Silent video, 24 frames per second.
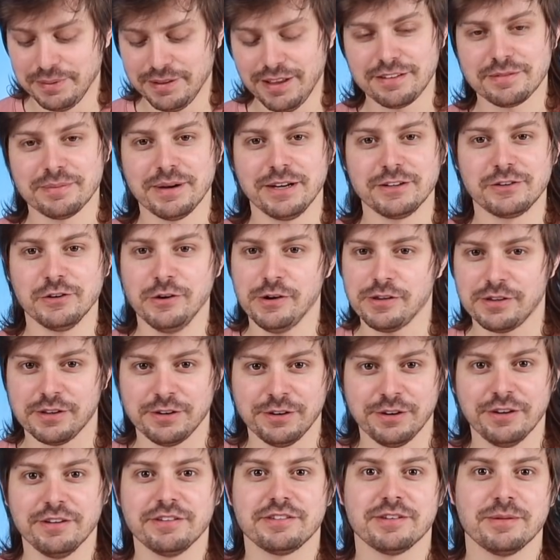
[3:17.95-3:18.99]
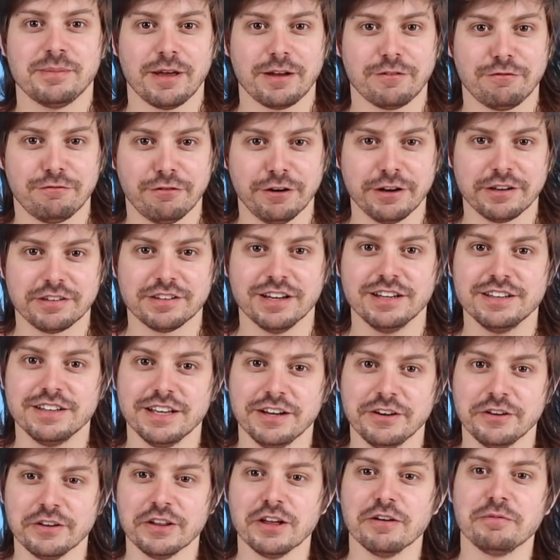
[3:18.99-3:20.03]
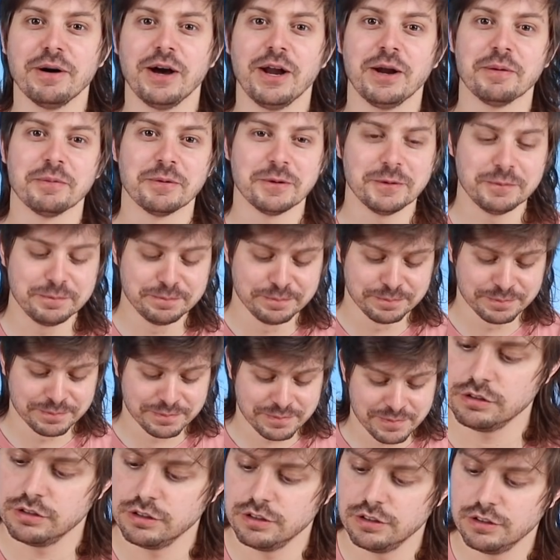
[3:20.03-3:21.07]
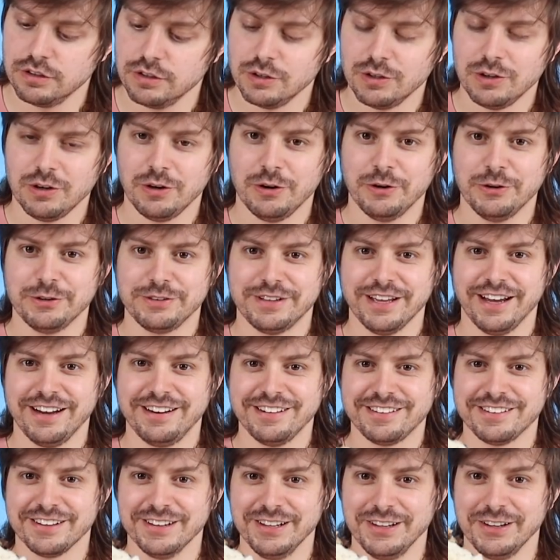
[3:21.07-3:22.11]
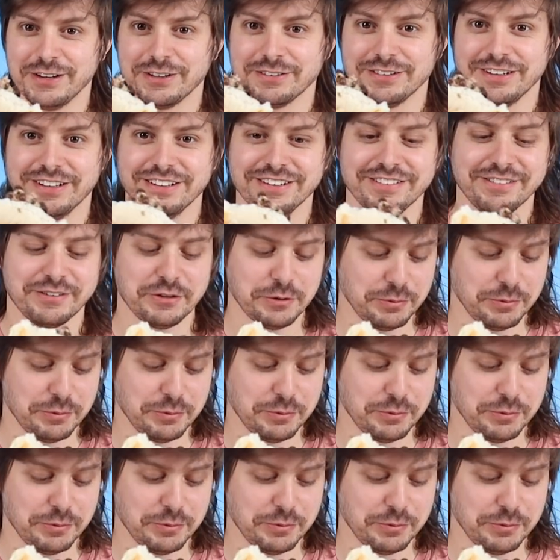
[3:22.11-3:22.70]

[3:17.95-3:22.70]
But that's my choice. I know there's some like freaks out there who love pineapple. Oh, that is a lot of olives,